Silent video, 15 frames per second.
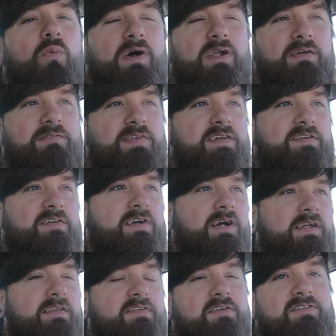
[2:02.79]
one of these
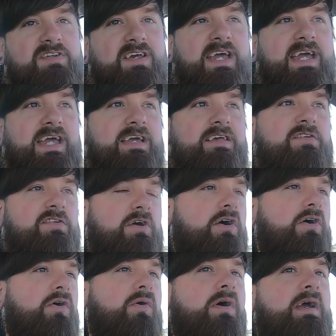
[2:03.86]
cuts a day.
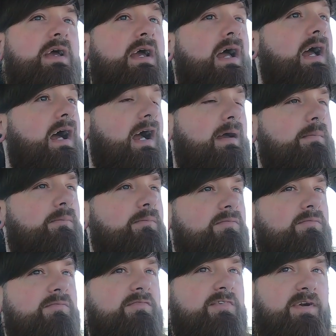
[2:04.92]
So
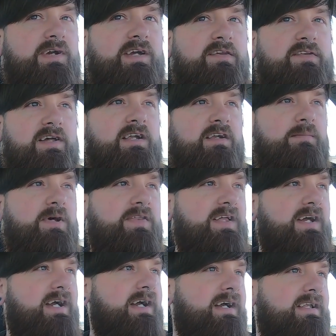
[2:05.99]
I'm very excited about
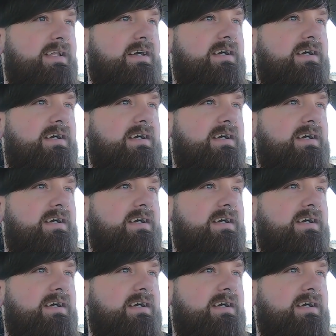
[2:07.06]
that.